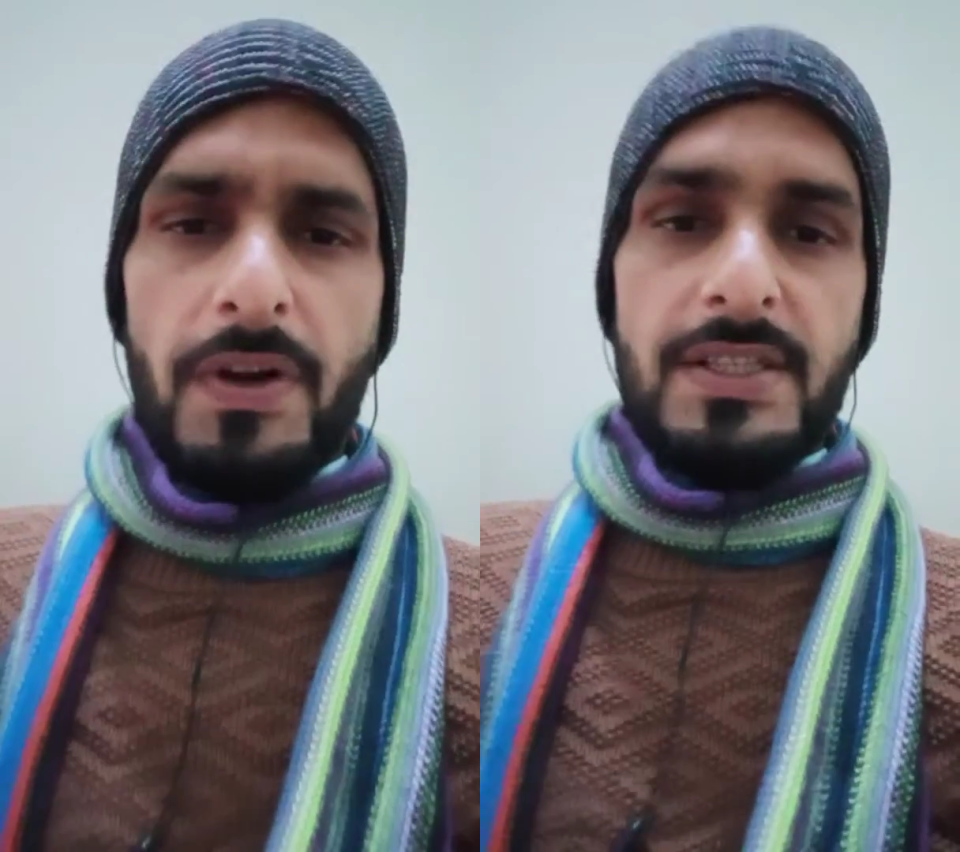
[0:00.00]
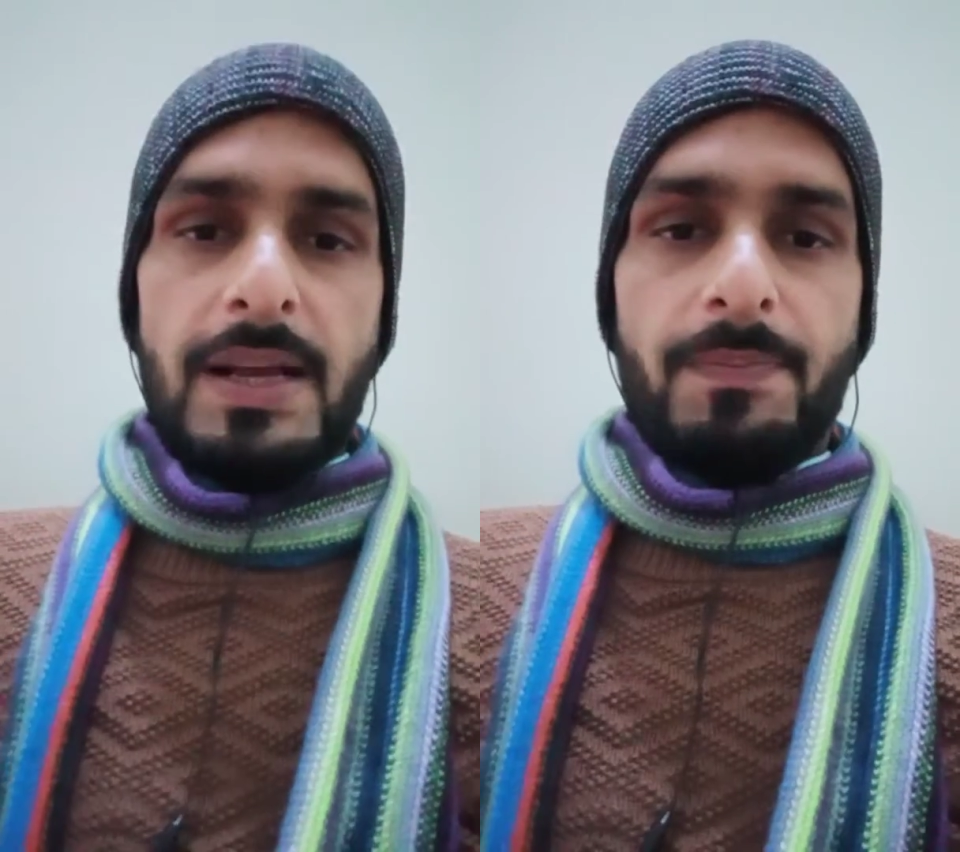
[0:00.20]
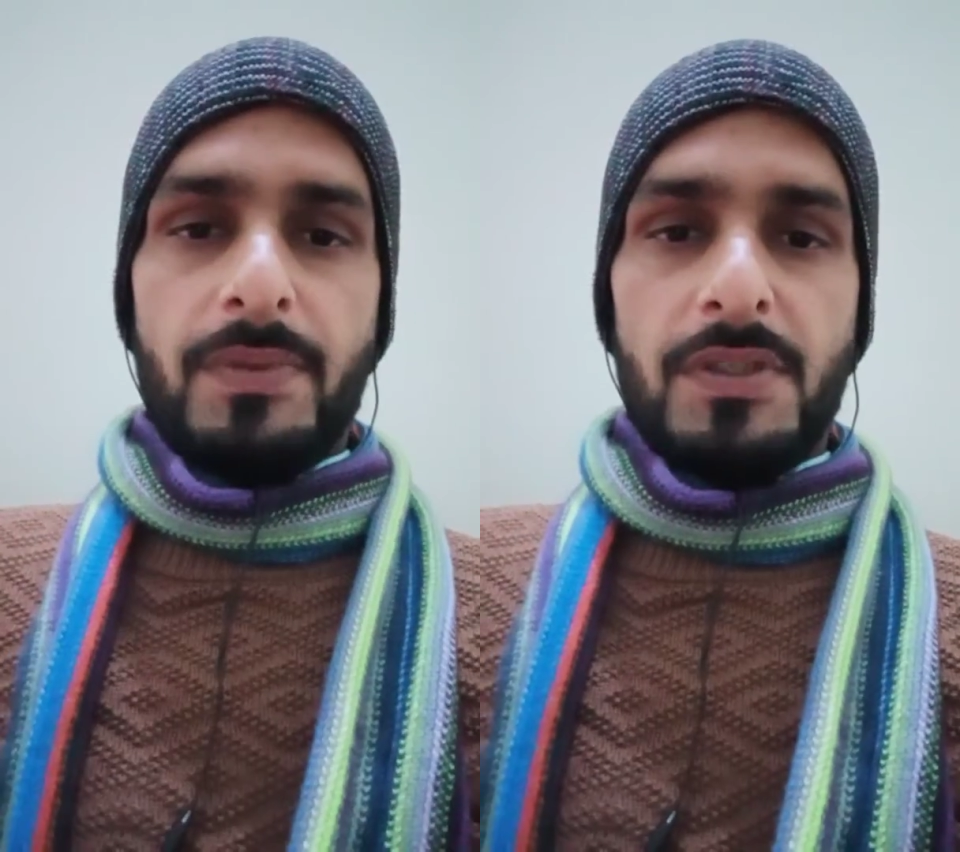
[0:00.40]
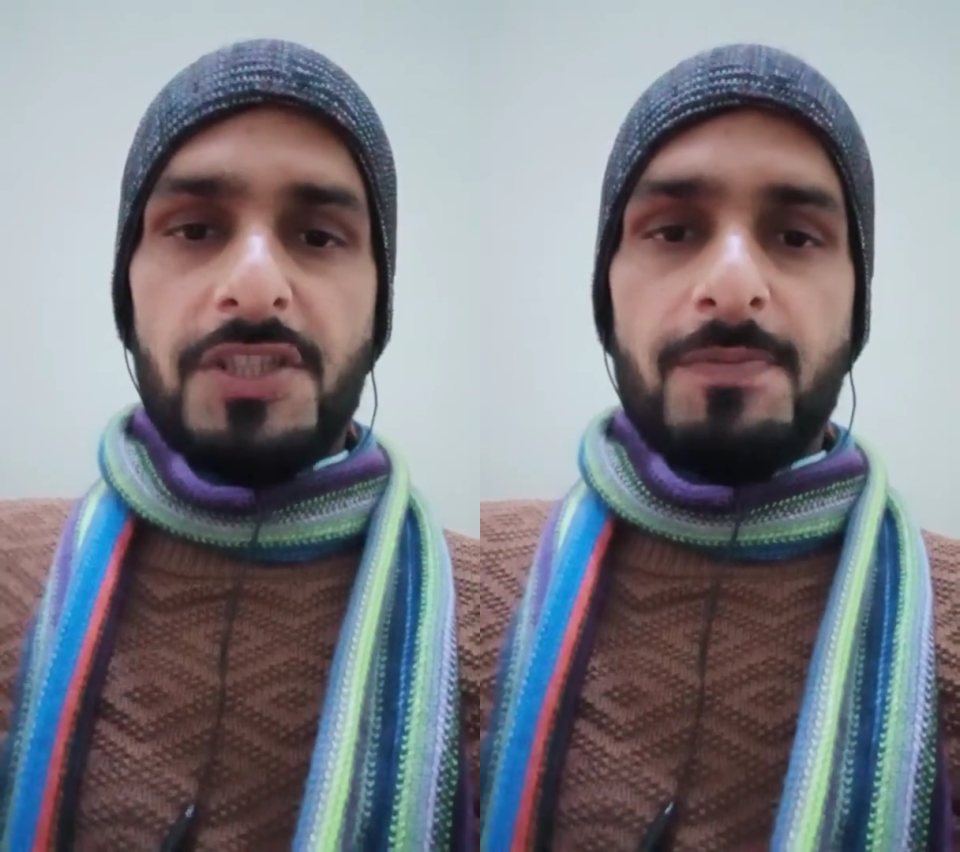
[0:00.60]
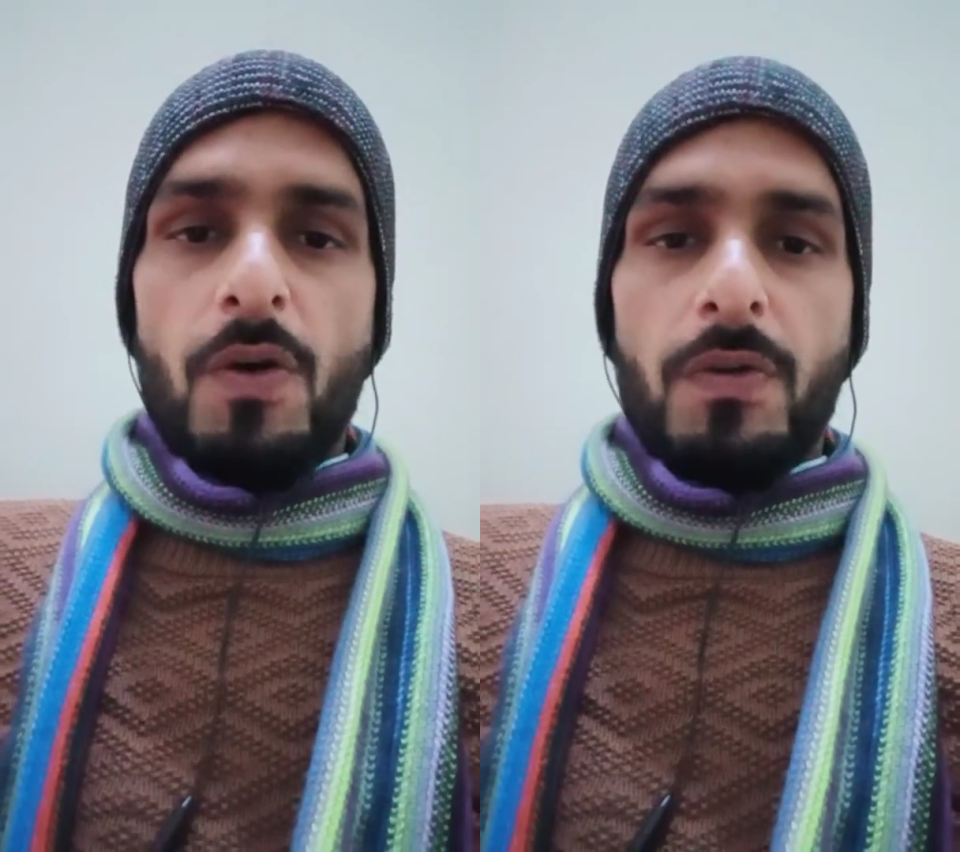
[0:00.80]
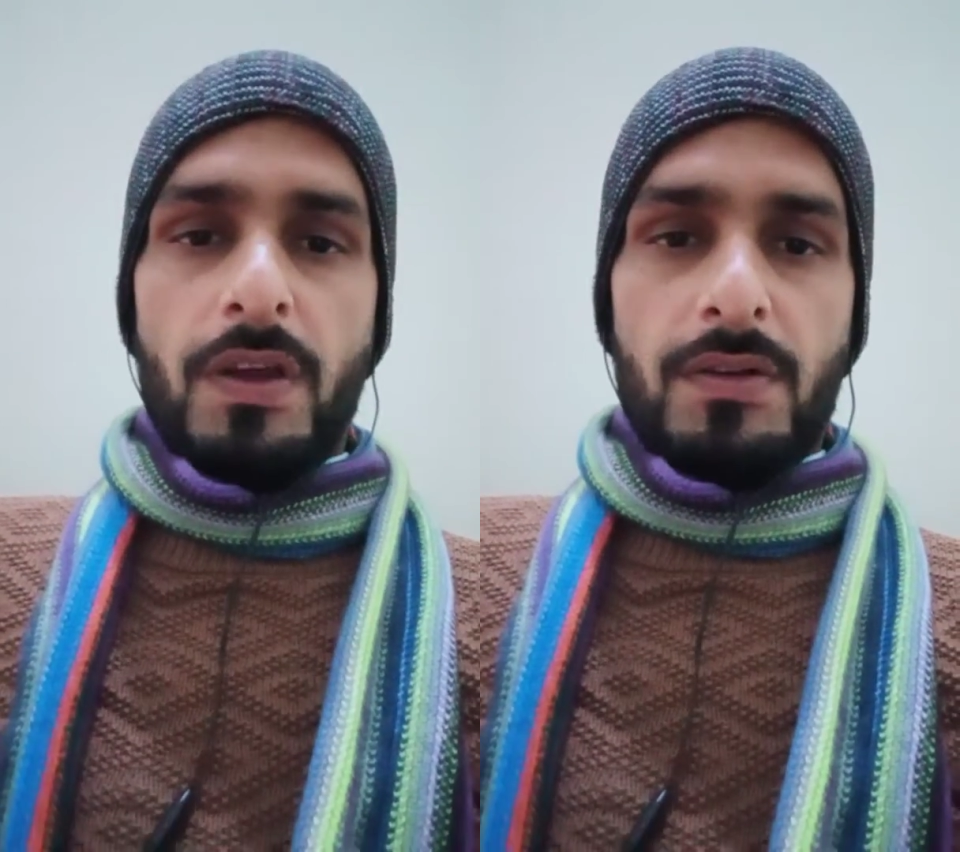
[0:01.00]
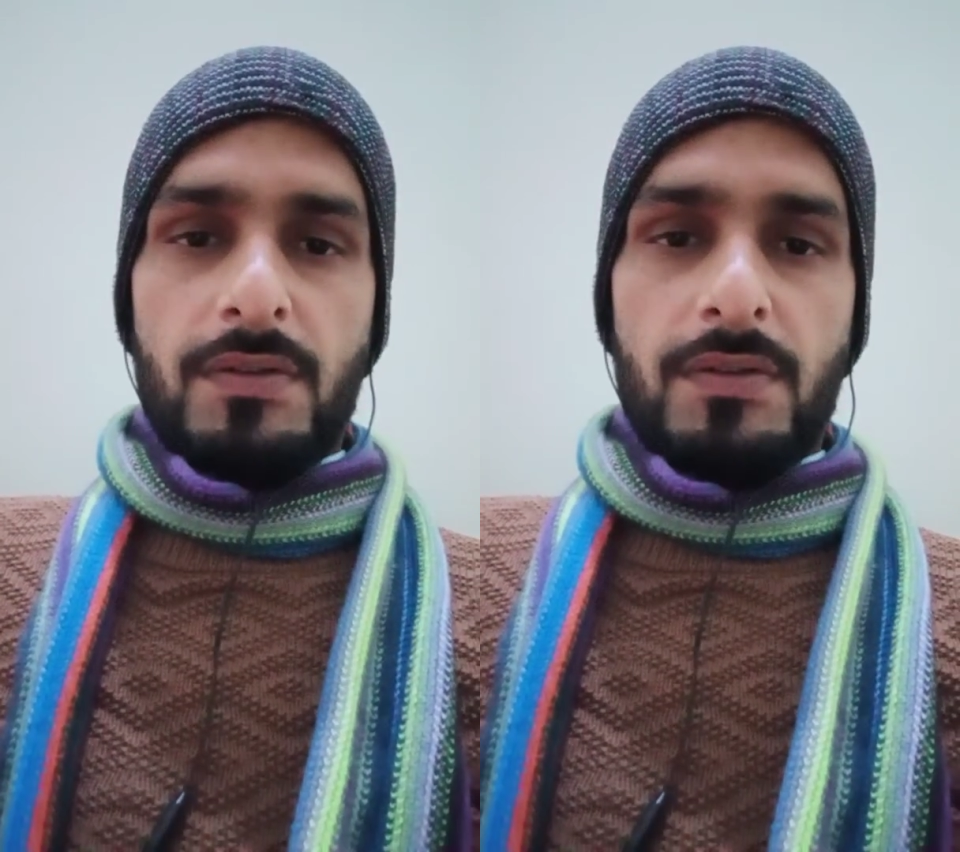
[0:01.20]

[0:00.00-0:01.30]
example, smoking.